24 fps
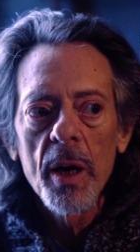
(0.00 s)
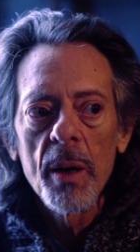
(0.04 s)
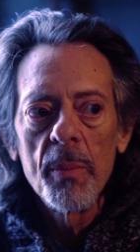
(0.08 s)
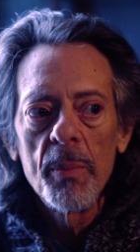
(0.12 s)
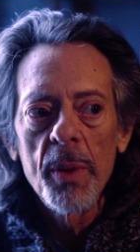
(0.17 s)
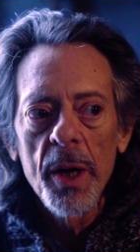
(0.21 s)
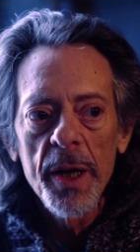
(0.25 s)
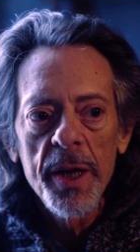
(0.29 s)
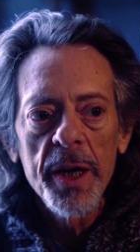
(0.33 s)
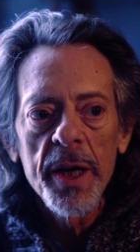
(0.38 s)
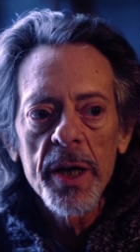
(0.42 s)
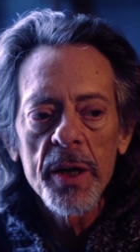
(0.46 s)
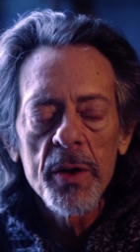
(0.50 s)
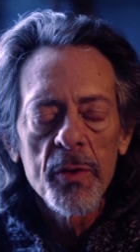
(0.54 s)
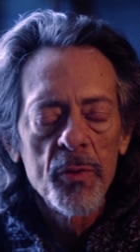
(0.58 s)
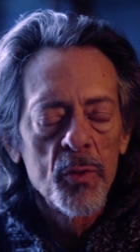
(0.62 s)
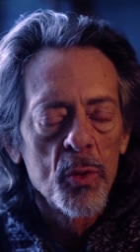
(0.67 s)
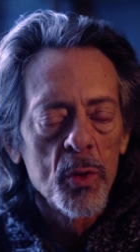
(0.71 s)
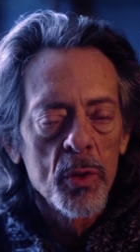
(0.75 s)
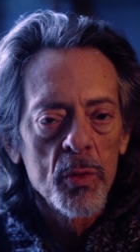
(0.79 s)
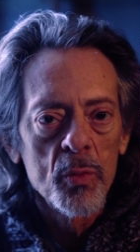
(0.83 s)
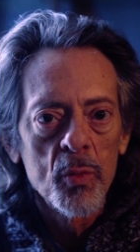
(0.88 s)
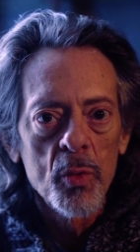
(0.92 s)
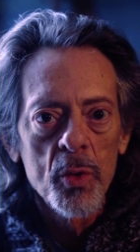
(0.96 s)
by the end of
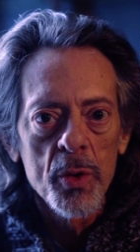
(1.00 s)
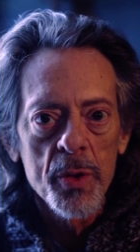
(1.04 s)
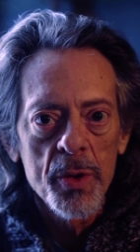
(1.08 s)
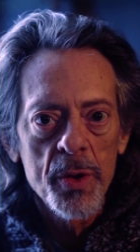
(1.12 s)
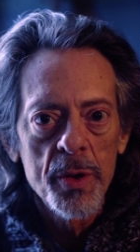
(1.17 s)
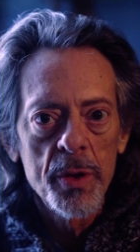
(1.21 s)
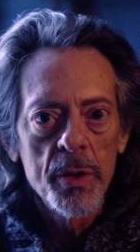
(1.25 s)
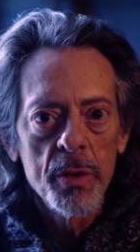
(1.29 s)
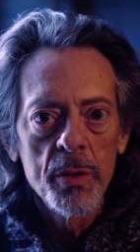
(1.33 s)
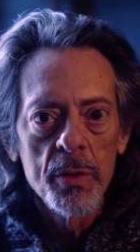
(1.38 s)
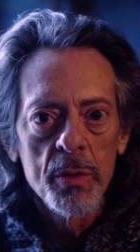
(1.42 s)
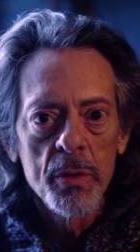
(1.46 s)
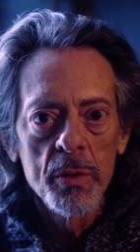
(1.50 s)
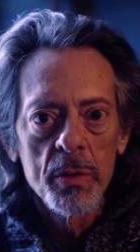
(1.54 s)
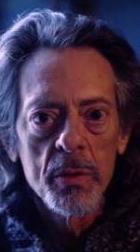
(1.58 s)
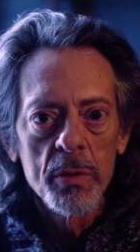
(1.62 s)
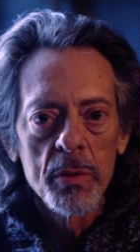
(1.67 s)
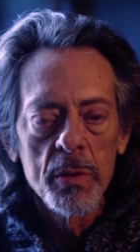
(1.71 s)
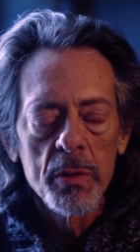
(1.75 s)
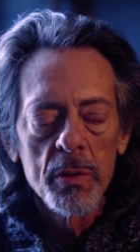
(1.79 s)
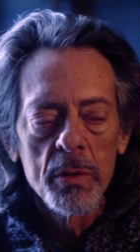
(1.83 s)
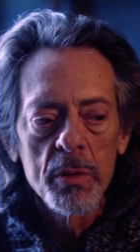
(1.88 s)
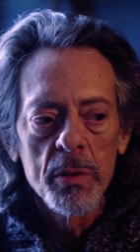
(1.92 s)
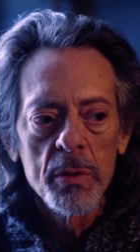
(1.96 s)
World War II,
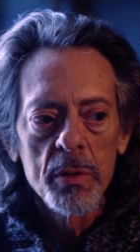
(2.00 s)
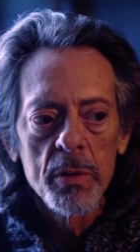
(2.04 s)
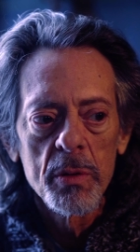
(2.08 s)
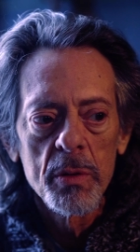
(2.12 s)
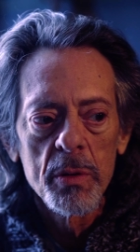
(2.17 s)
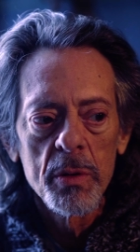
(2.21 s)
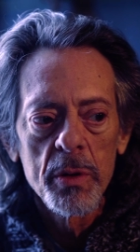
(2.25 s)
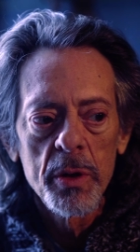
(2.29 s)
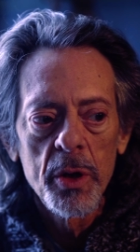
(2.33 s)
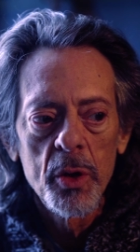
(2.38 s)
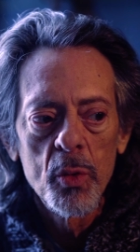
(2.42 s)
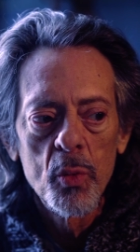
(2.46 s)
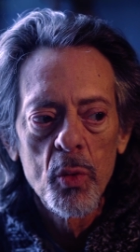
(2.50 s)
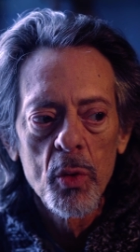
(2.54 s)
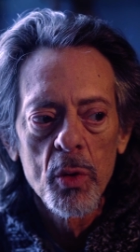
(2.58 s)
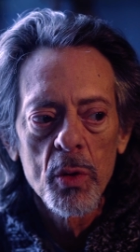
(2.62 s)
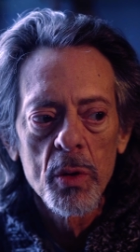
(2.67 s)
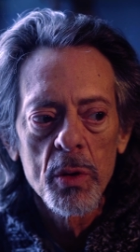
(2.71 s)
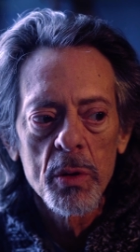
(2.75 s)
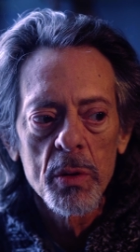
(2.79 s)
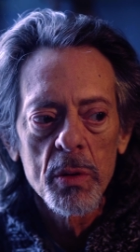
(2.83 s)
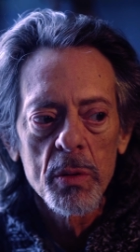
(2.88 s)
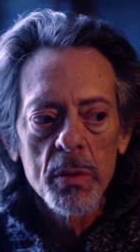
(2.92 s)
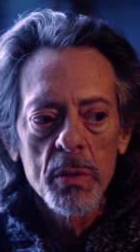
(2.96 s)
you
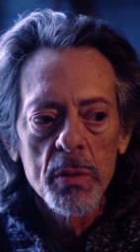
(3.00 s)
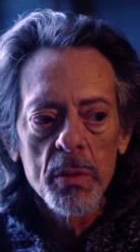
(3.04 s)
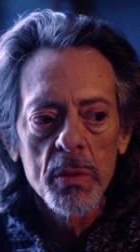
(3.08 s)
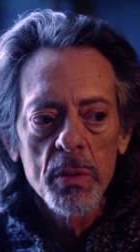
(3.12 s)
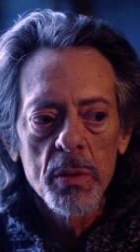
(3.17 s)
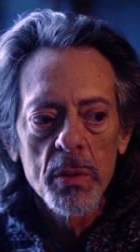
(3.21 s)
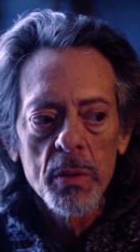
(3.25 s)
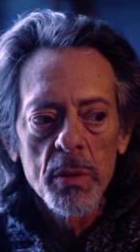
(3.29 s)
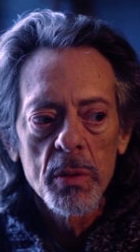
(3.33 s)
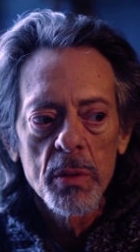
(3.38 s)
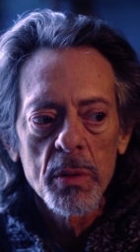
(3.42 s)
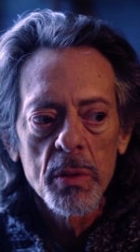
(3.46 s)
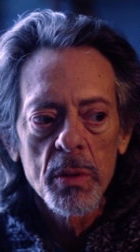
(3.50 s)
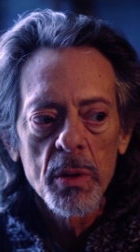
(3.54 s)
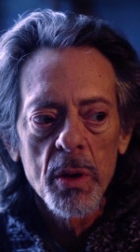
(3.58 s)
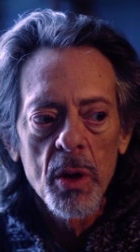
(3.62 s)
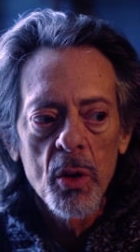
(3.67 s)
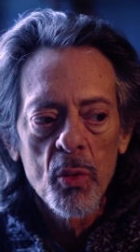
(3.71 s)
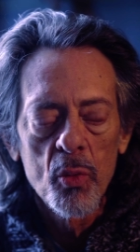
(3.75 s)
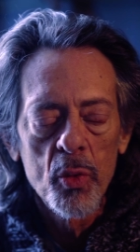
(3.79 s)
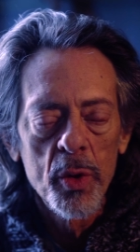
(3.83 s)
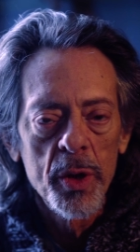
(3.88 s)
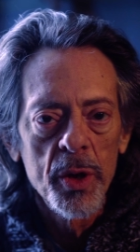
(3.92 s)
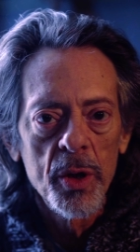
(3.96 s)
were
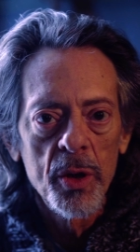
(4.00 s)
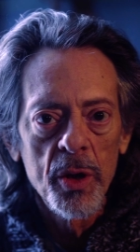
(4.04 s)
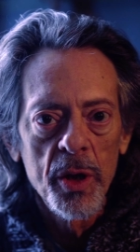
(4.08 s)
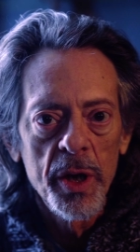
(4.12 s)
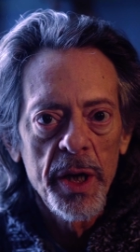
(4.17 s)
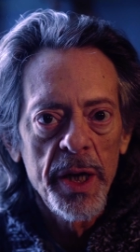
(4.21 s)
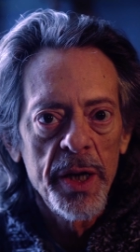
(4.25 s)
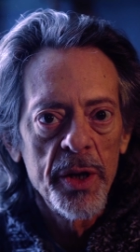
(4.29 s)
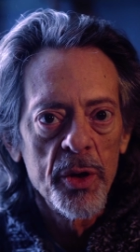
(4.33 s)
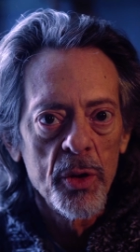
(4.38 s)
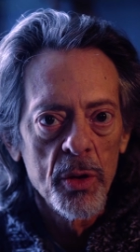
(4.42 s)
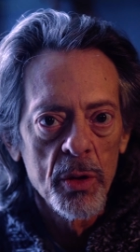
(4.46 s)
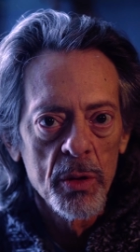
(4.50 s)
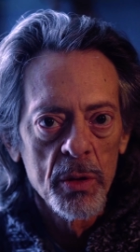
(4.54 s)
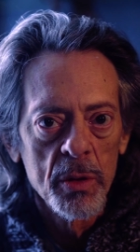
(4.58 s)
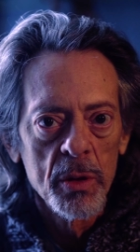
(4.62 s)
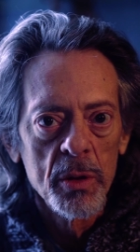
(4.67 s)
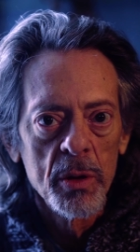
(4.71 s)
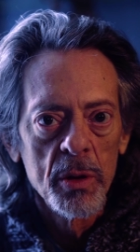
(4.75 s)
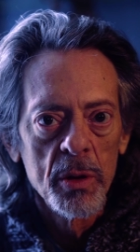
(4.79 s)
a real leader.